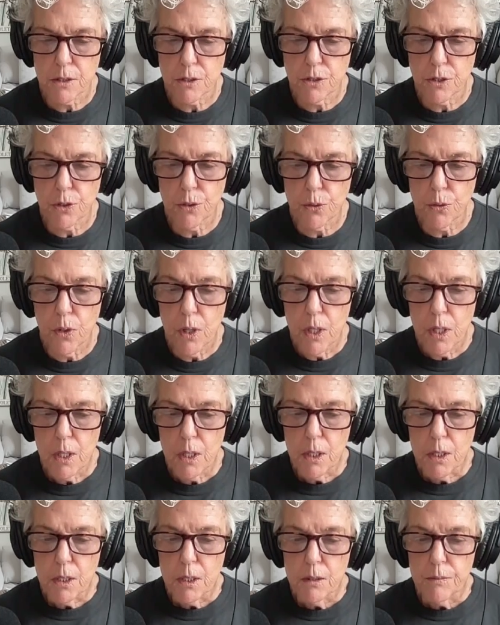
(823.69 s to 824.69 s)
So
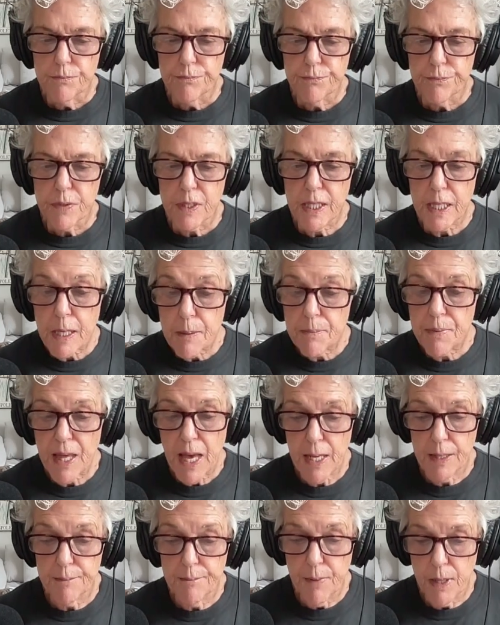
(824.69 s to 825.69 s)
keep
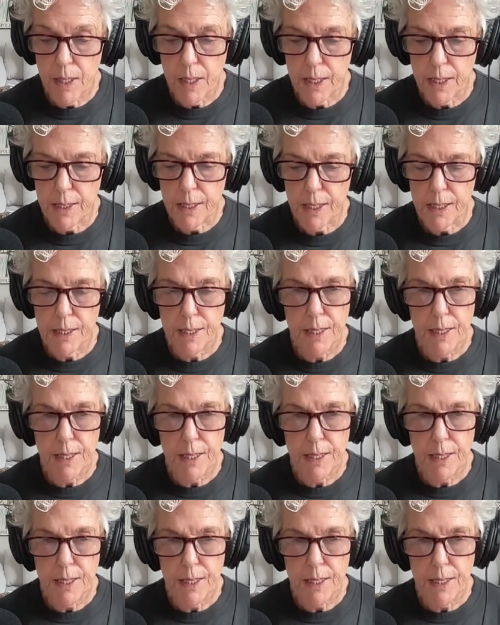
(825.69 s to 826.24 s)
that in mind.